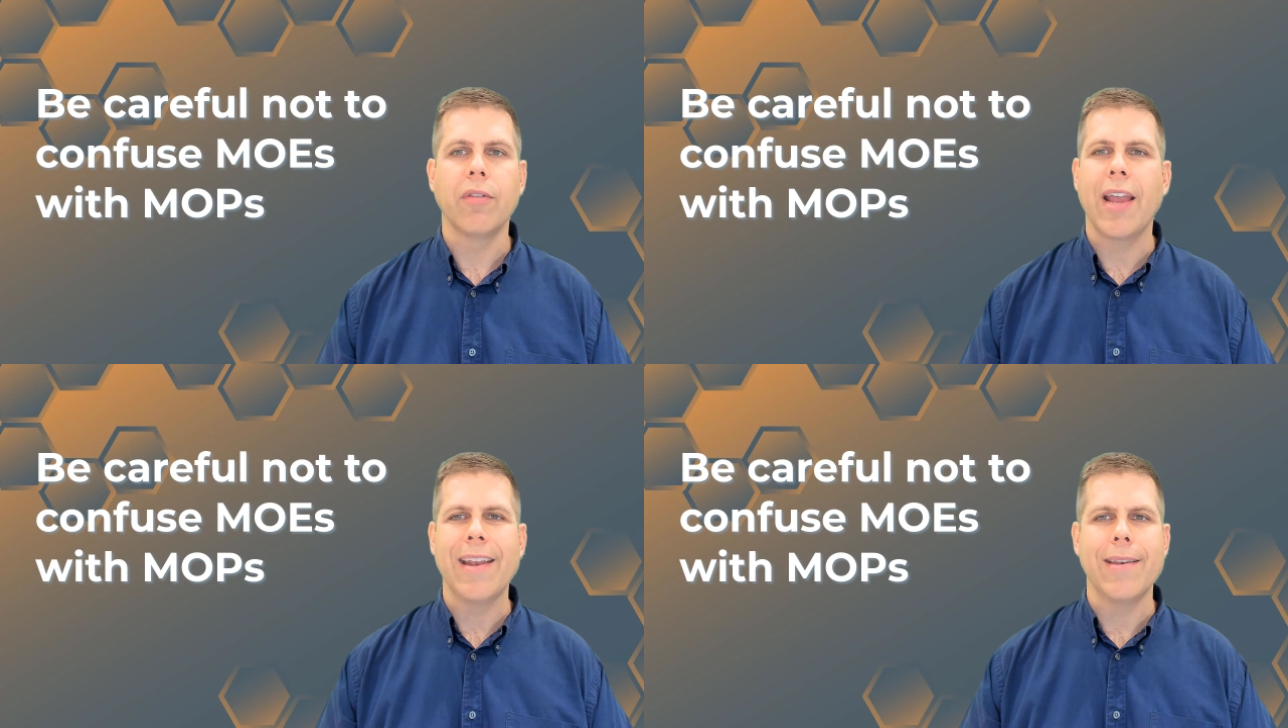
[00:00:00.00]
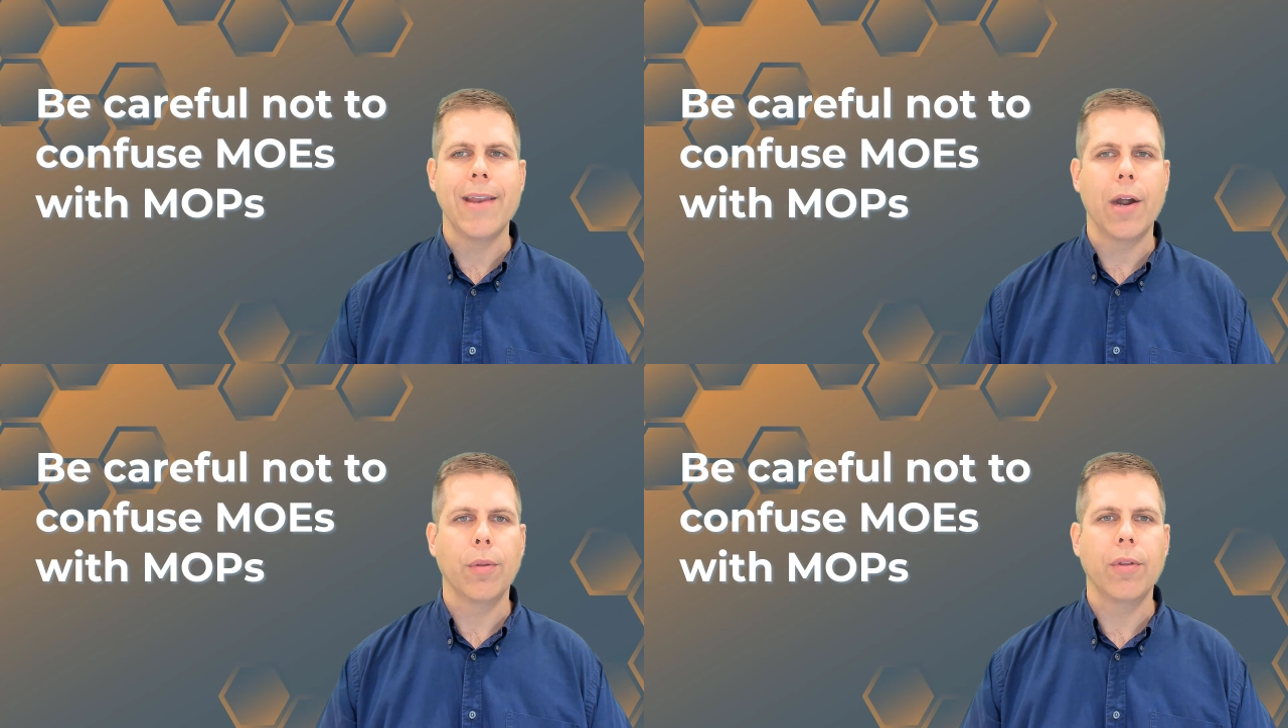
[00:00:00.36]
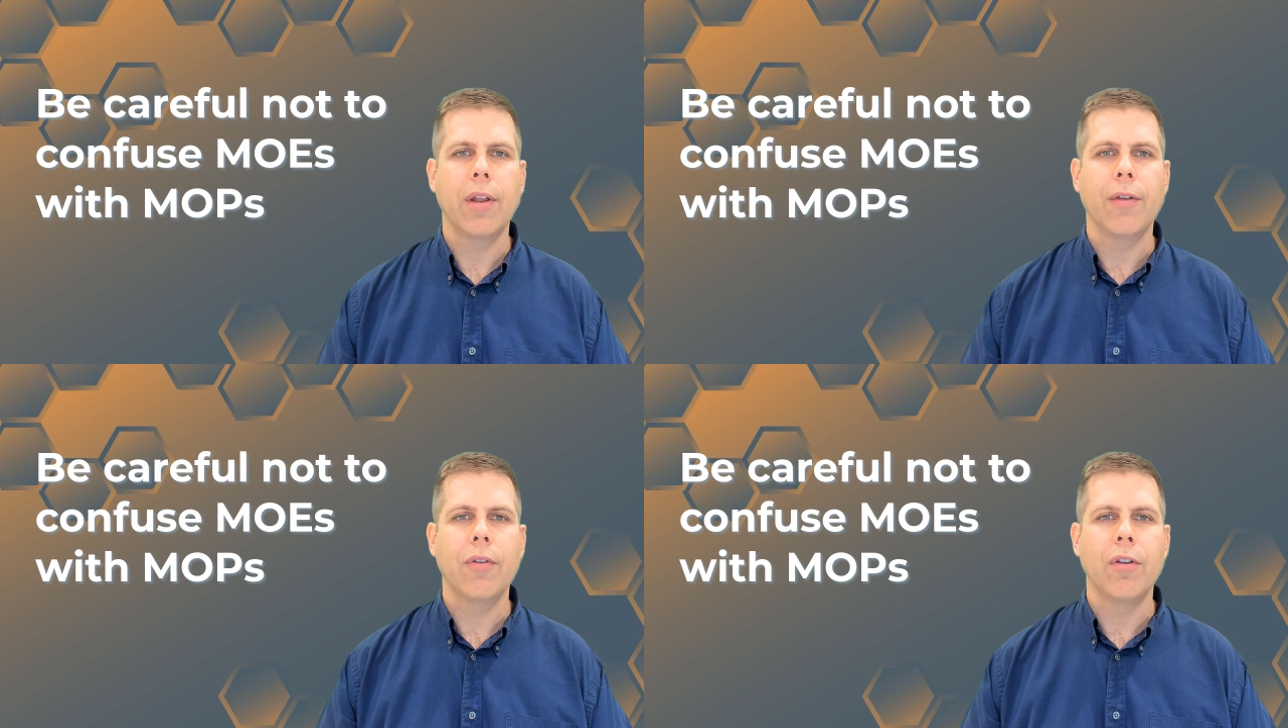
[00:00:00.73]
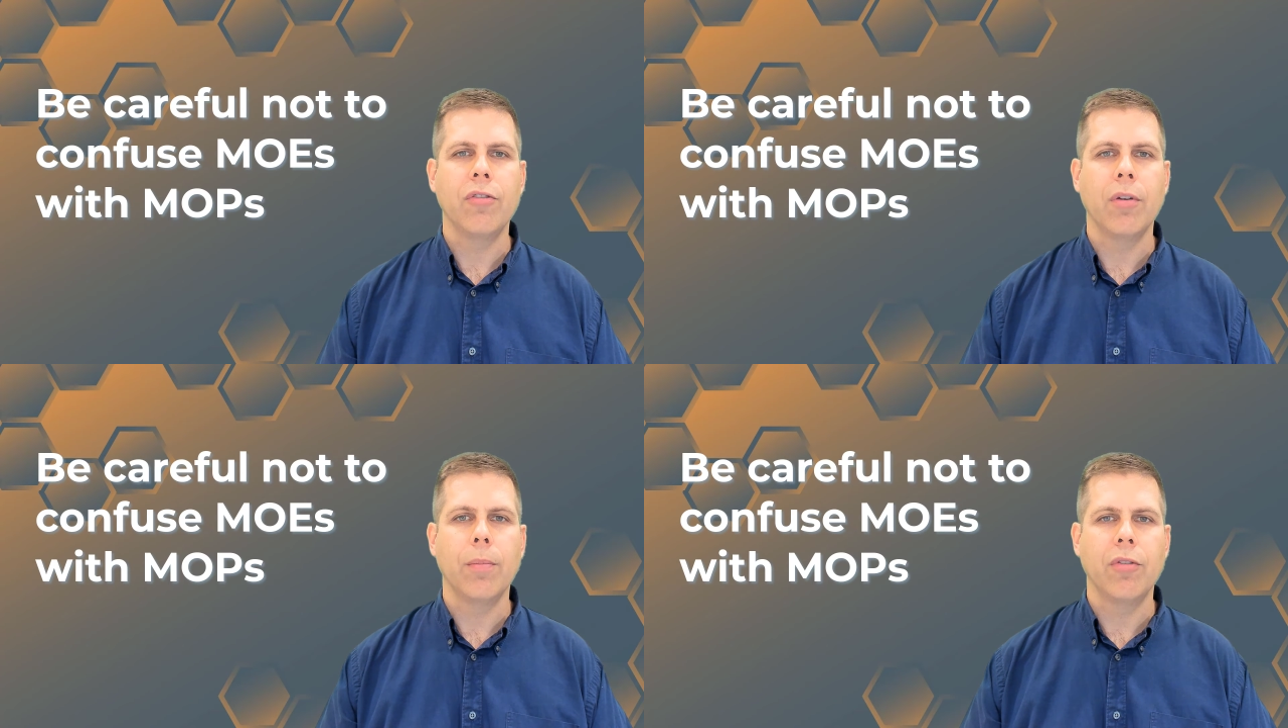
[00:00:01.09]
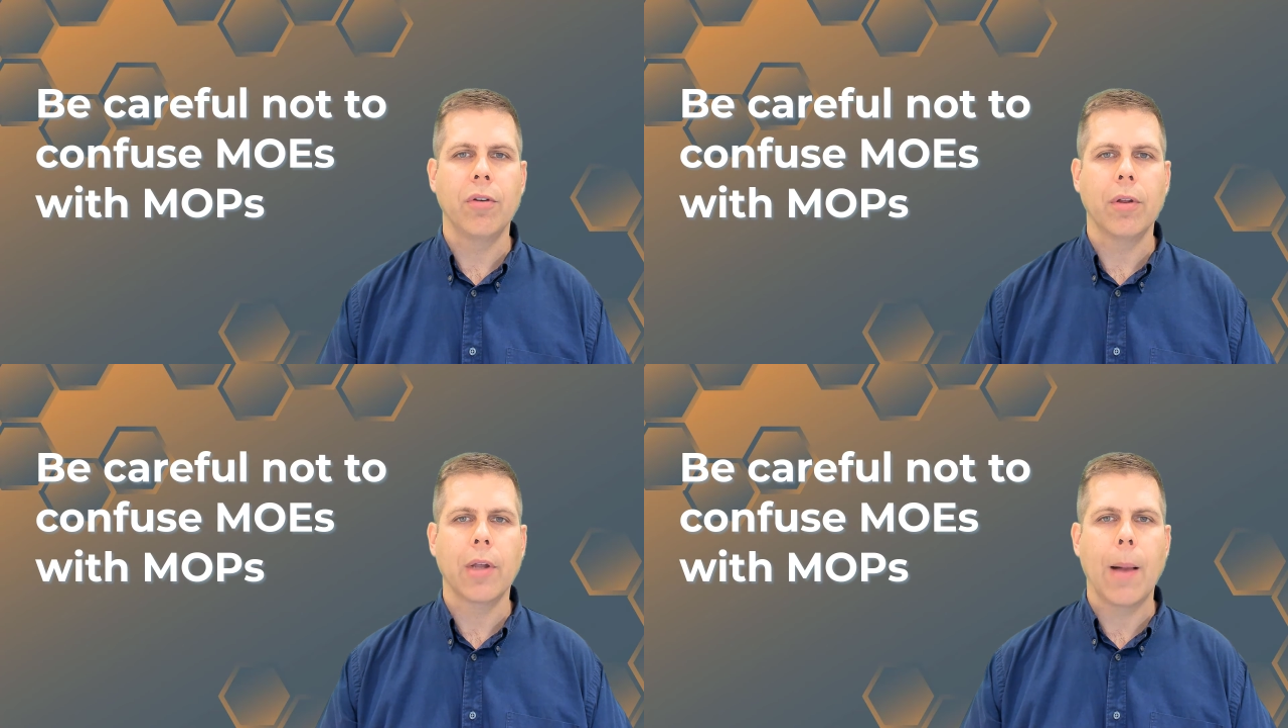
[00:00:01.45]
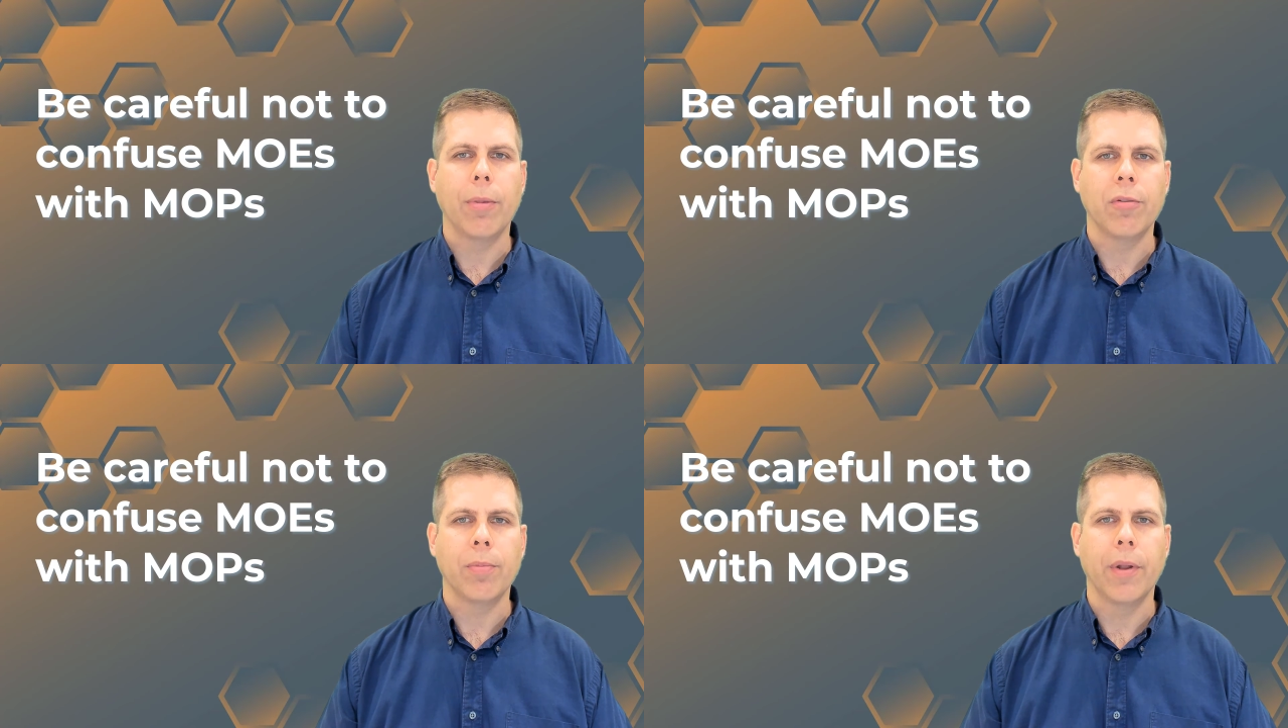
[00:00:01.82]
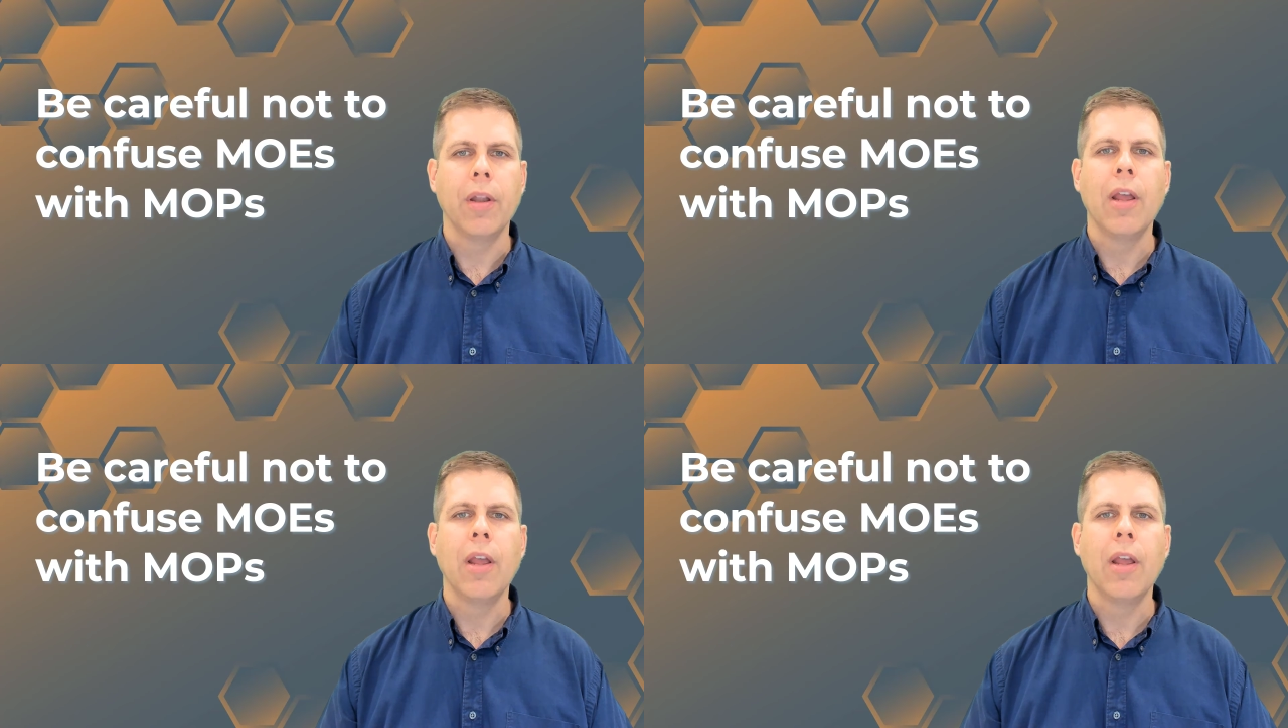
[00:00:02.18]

and narrow the definition of mission accomplishment